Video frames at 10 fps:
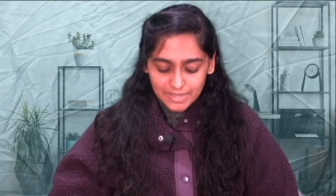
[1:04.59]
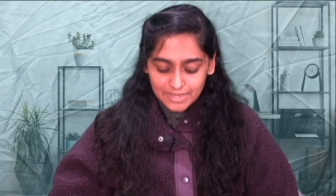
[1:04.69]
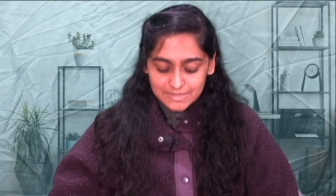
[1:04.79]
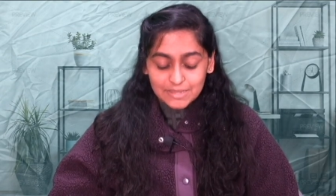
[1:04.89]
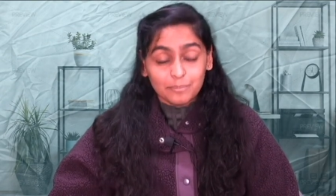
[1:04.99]

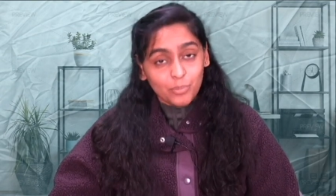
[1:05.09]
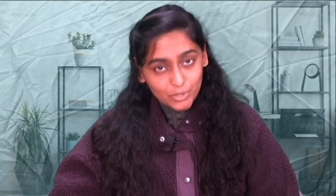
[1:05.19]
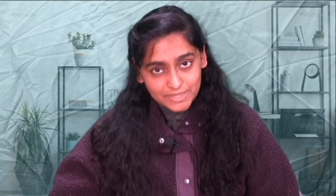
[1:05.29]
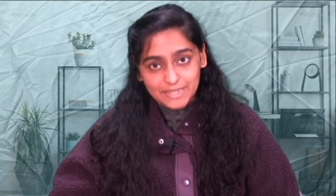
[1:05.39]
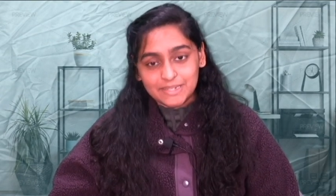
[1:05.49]
is a
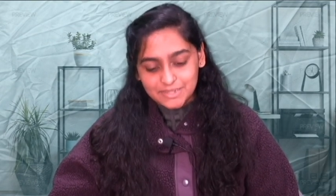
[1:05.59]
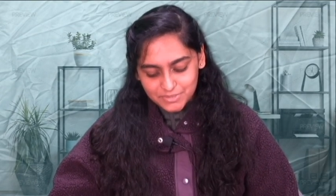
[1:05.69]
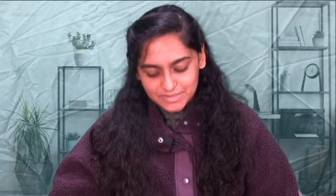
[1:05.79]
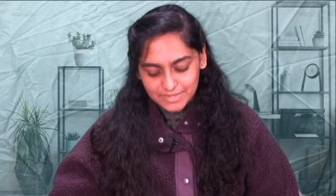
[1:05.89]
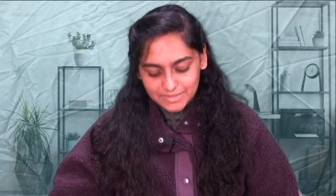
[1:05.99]
body in New
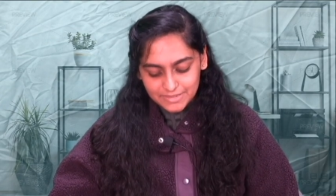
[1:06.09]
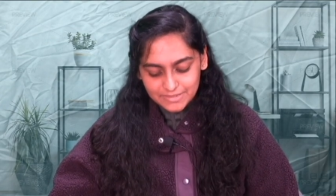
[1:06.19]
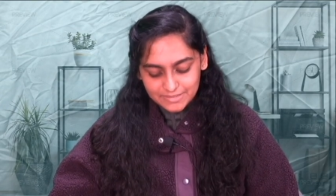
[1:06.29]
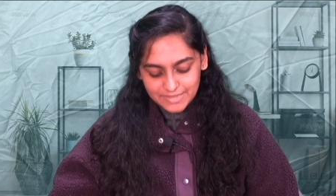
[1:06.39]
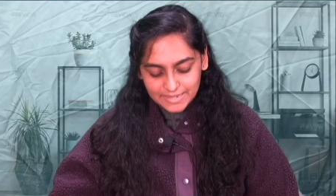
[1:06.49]

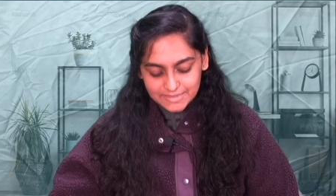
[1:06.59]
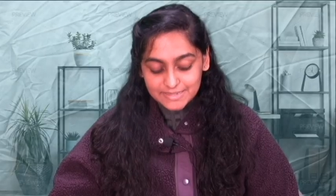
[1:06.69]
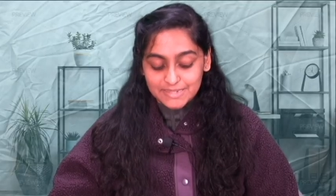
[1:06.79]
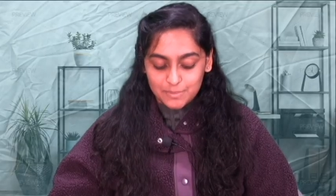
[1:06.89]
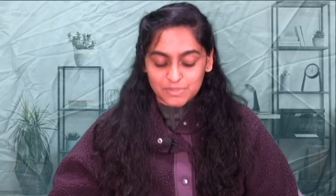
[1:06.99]
Zealand that
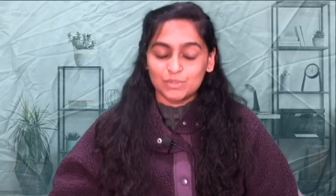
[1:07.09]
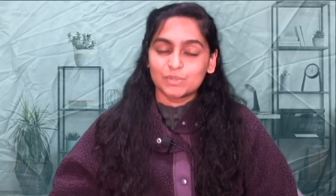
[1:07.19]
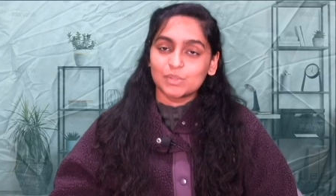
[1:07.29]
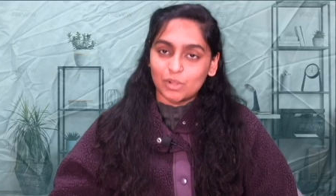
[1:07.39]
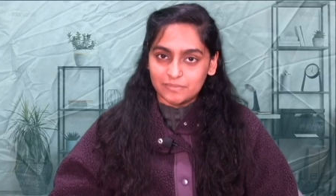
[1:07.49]
attempts to
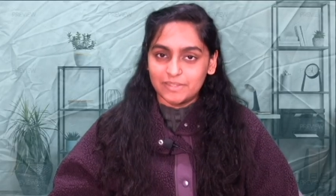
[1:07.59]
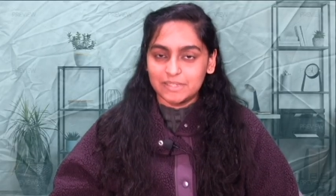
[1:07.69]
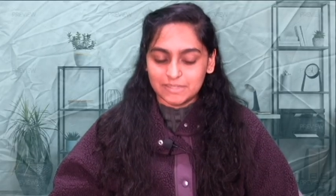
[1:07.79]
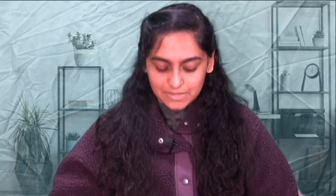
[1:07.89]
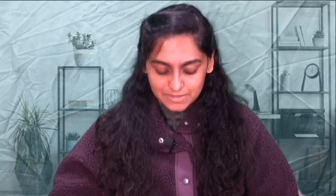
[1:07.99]
solve these